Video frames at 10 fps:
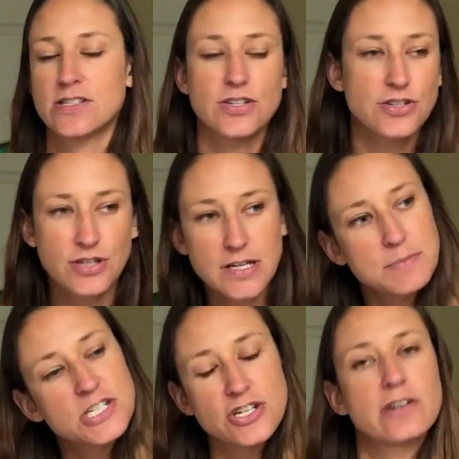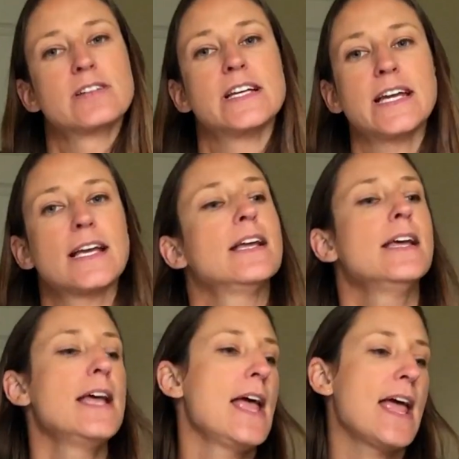So you're going to be journaling
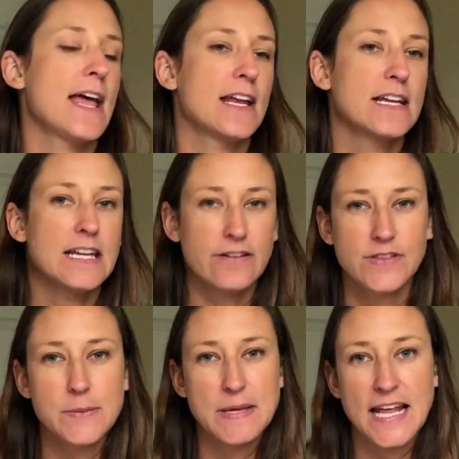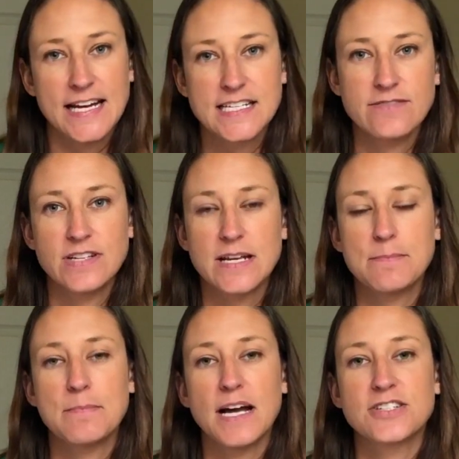and give them an activity.
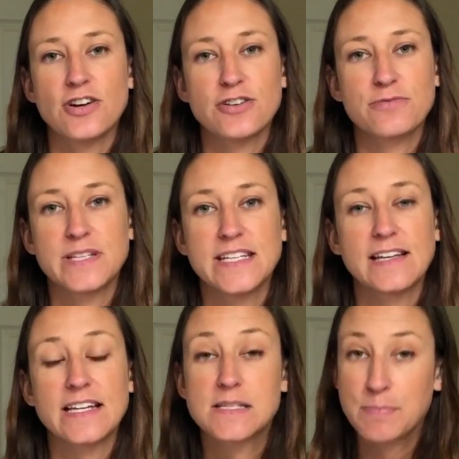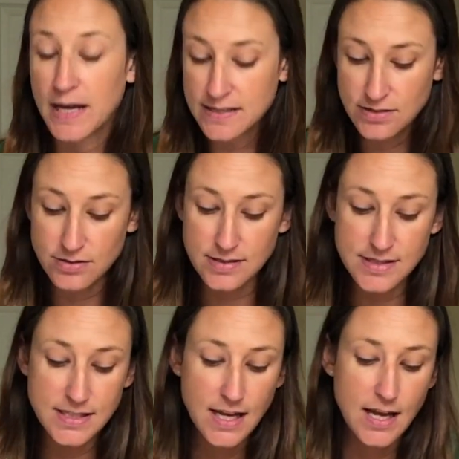My daughter really likes
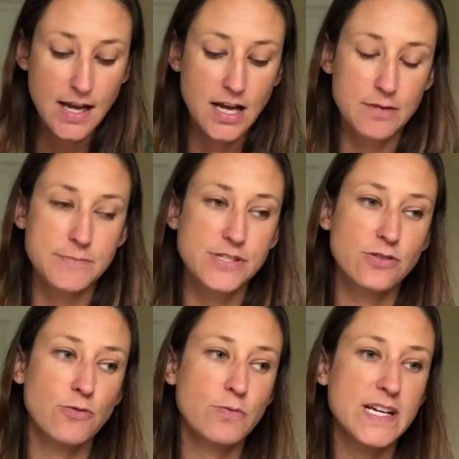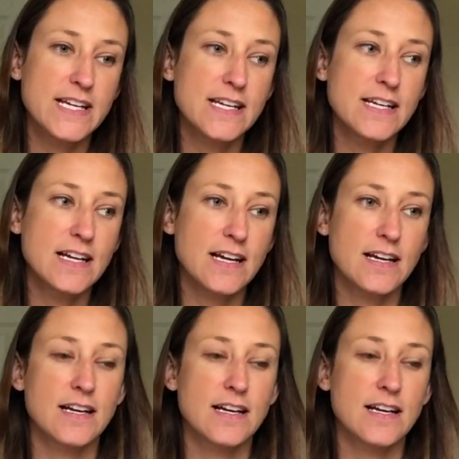puzzles, so we